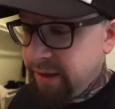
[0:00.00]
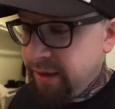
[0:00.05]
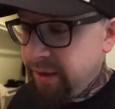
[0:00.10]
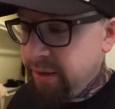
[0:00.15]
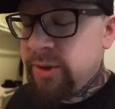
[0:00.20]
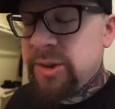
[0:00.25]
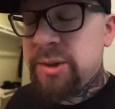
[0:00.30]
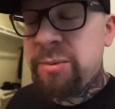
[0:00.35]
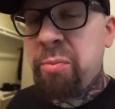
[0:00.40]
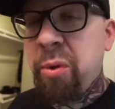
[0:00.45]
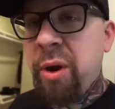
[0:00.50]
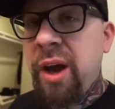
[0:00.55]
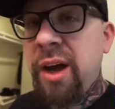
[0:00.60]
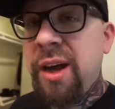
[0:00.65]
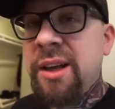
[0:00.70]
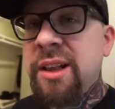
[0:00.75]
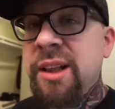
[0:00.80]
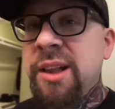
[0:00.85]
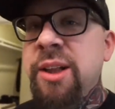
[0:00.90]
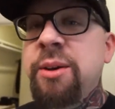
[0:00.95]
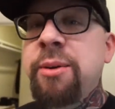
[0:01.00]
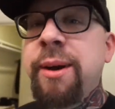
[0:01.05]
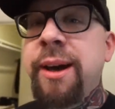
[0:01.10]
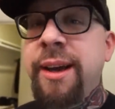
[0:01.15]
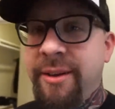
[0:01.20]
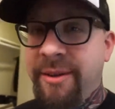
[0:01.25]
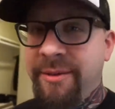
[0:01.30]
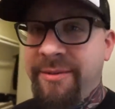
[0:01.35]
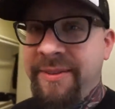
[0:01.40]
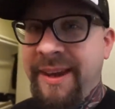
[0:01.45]
You spray glue
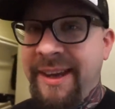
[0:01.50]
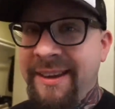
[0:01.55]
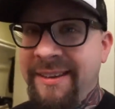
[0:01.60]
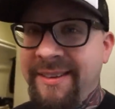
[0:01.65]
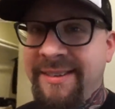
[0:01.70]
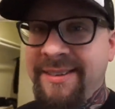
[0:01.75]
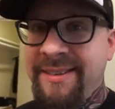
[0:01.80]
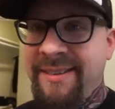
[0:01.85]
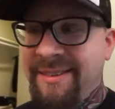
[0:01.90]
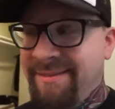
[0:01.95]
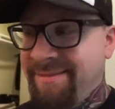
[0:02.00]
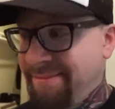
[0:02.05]
at your face.